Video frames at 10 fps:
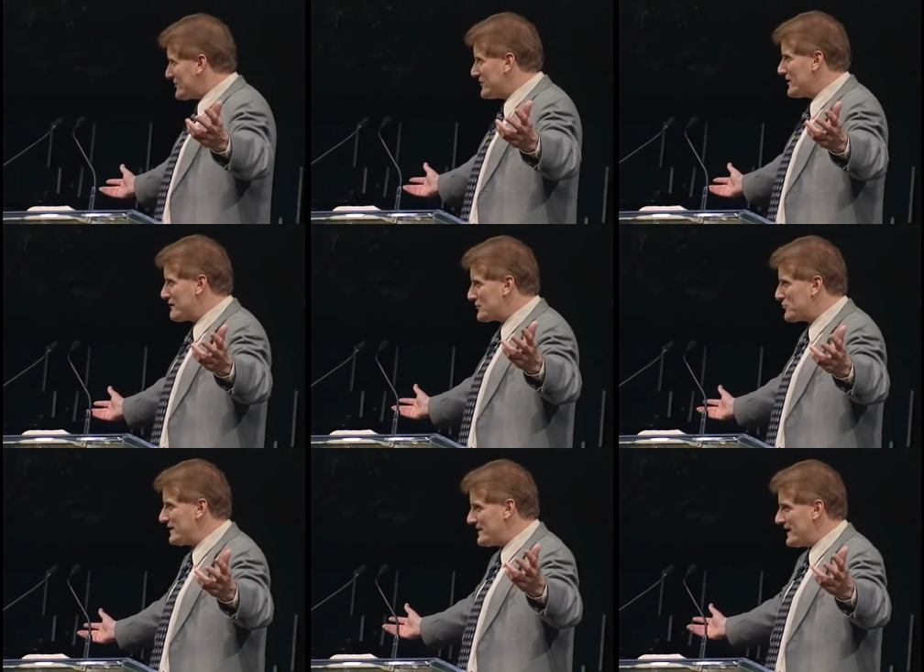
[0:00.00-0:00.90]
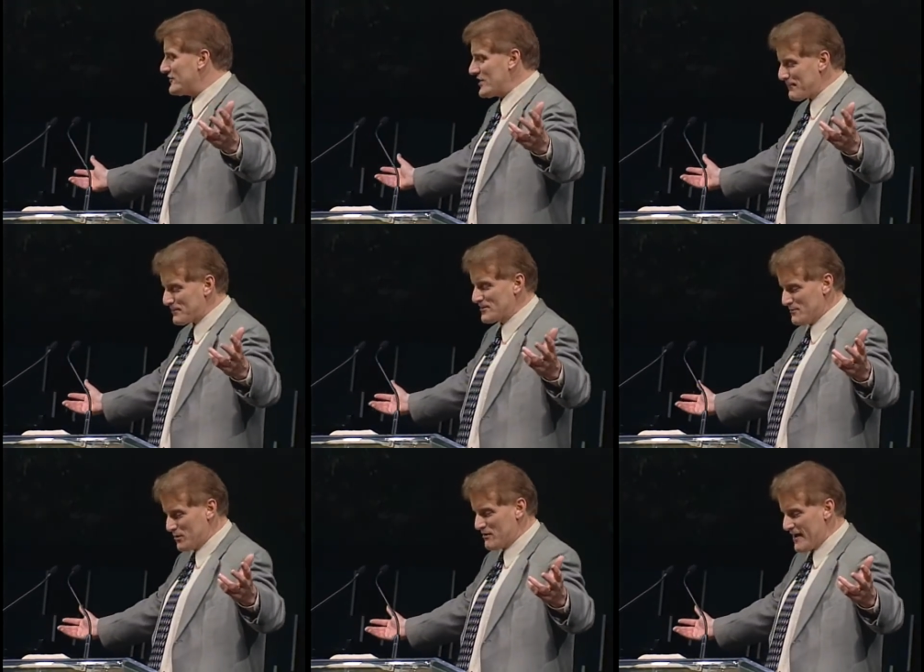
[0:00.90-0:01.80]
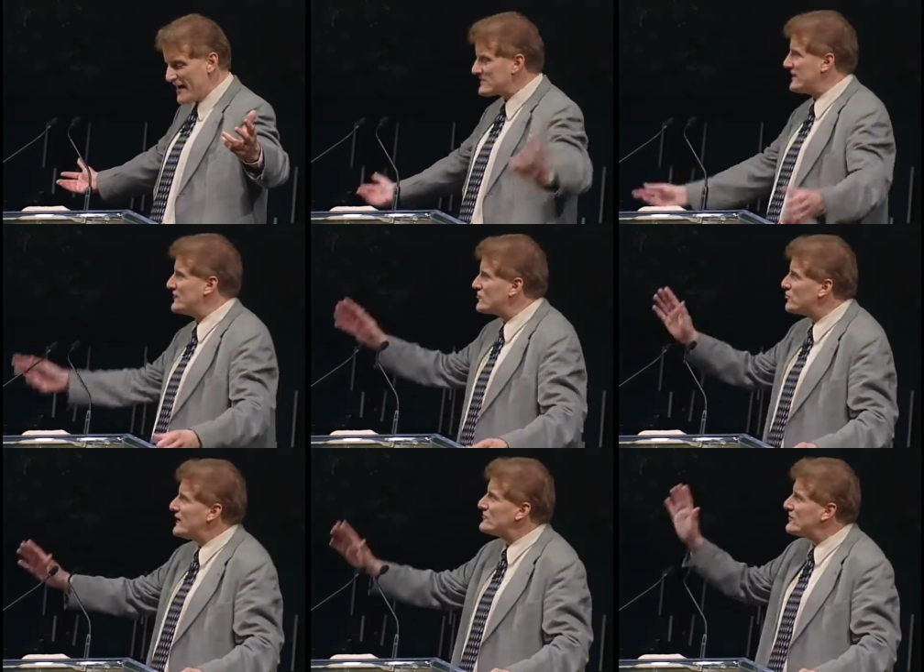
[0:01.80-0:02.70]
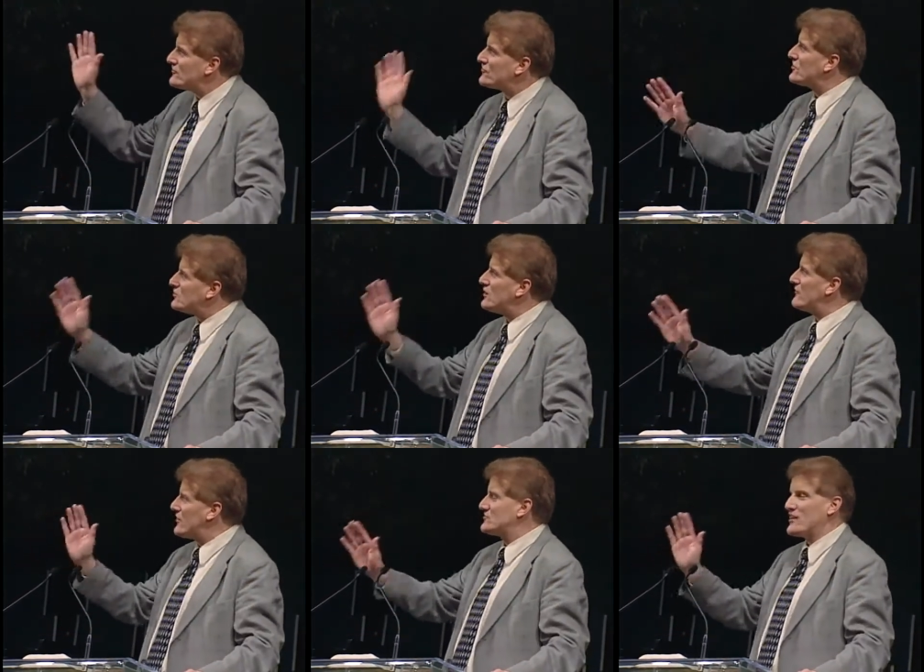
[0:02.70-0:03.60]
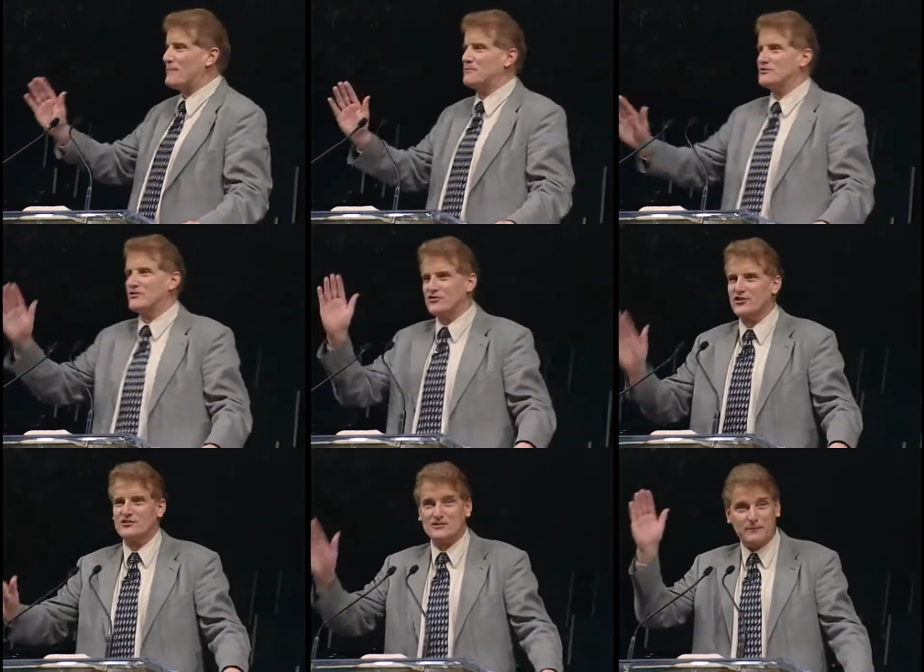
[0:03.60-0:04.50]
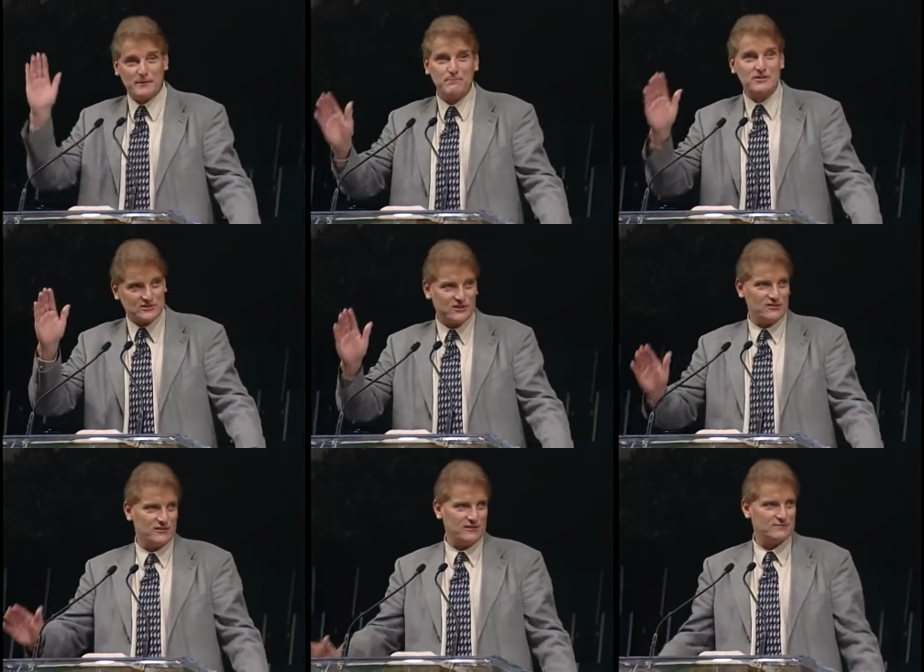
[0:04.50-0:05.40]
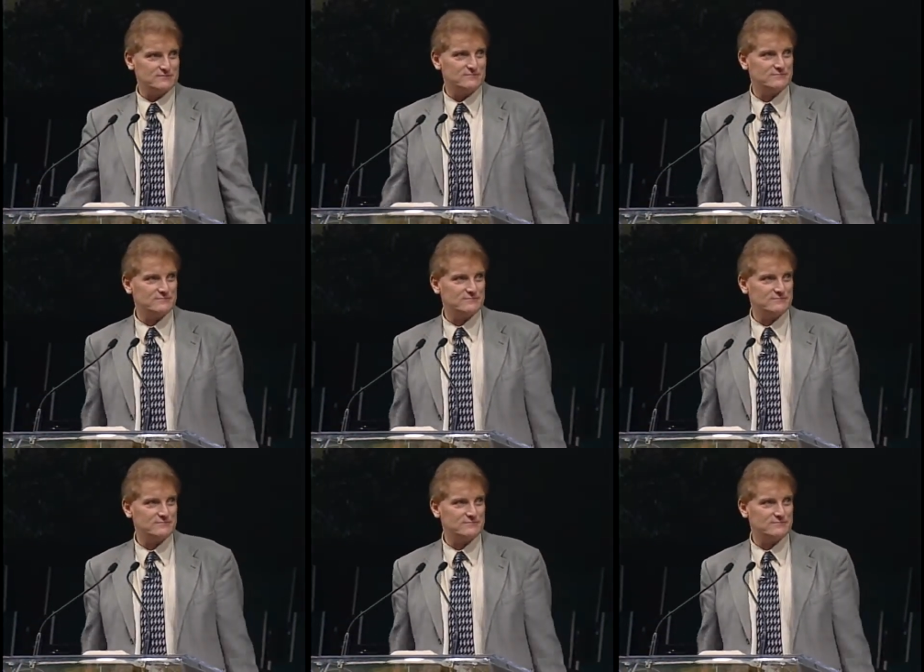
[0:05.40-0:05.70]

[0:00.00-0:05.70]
Do you know there are 28 chapters in the book of Acts? In 22 of those chapters, the church is being persecuted.